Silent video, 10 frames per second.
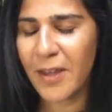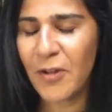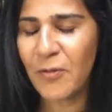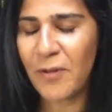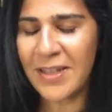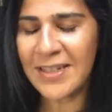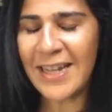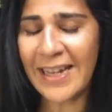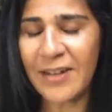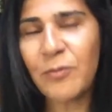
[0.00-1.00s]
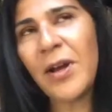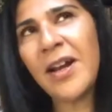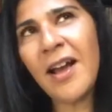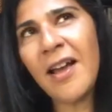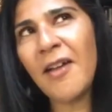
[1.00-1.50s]
resonated when
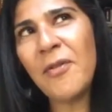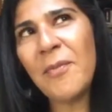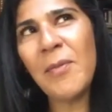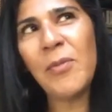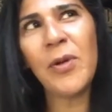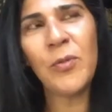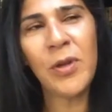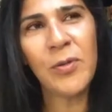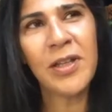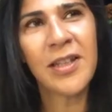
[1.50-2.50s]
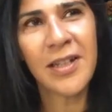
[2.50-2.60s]
I remember when we were in the